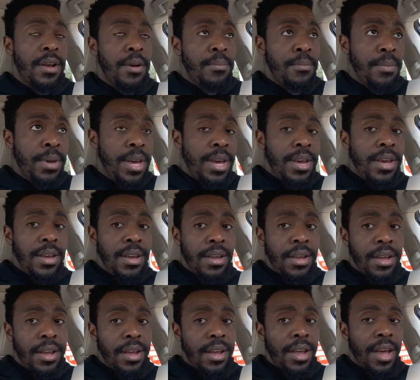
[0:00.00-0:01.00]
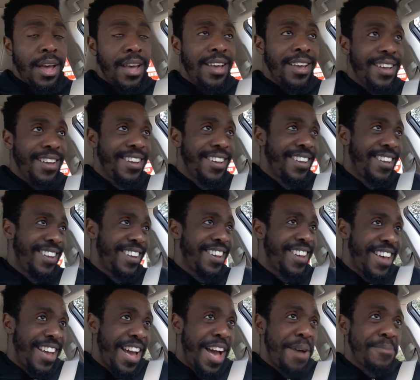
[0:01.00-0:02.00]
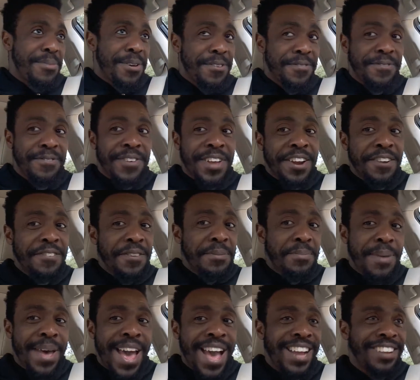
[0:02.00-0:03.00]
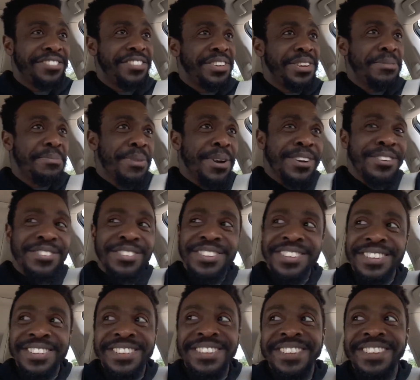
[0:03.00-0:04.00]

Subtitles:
Me, I'm a very passionate person.